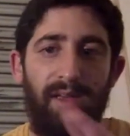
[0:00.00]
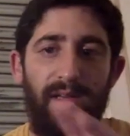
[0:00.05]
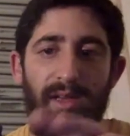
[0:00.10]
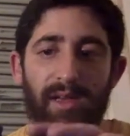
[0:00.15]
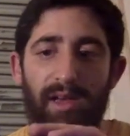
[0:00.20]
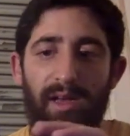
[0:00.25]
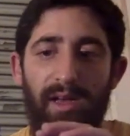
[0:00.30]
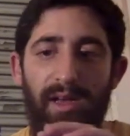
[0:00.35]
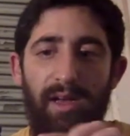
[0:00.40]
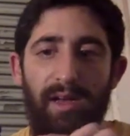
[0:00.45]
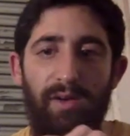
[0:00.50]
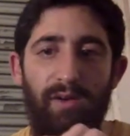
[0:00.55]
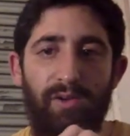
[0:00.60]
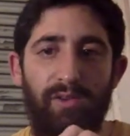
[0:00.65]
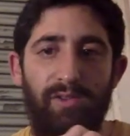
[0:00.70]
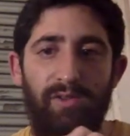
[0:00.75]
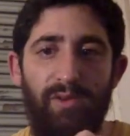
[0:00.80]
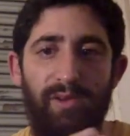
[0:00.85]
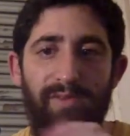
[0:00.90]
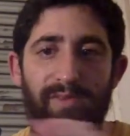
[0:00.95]
or
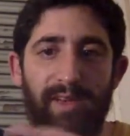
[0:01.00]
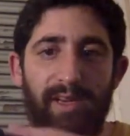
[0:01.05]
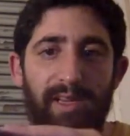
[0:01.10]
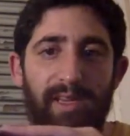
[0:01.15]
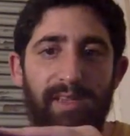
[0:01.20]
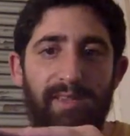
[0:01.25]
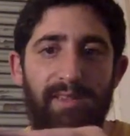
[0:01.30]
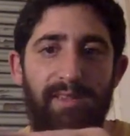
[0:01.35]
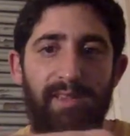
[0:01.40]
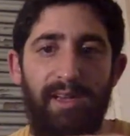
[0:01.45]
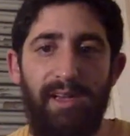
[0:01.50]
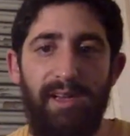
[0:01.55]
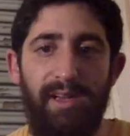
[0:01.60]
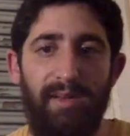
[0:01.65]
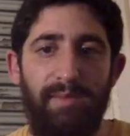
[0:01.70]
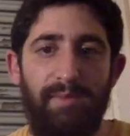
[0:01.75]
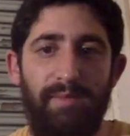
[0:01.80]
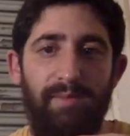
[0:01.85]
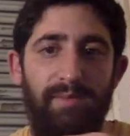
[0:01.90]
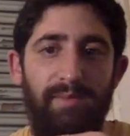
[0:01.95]
sort of at least
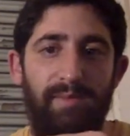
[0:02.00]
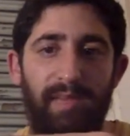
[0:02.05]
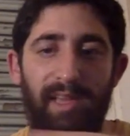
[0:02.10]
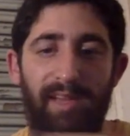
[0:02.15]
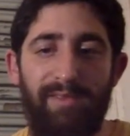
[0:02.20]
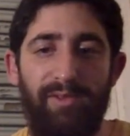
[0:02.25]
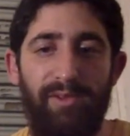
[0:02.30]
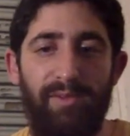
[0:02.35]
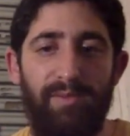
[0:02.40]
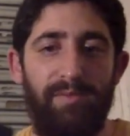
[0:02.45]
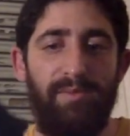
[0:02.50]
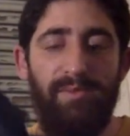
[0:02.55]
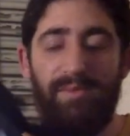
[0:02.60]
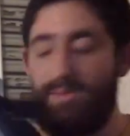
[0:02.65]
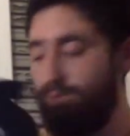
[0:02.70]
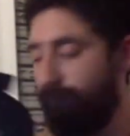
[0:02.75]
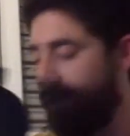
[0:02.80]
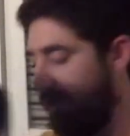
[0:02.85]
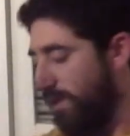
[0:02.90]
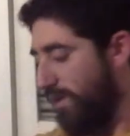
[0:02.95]
level.
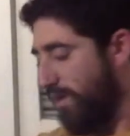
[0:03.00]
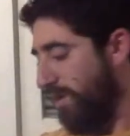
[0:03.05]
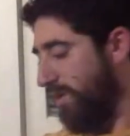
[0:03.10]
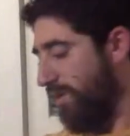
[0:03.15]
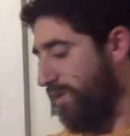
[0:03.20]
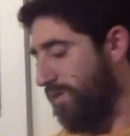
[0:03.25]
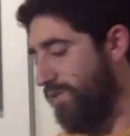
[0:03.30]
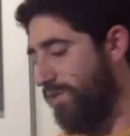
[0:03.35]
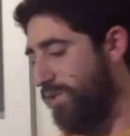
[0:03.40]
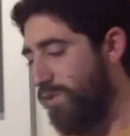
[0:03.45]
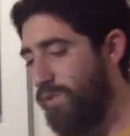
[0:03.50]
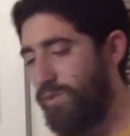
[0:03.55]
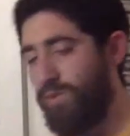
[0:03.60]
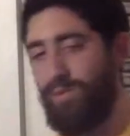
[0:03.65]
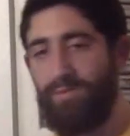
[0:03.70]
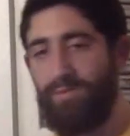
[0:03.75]
So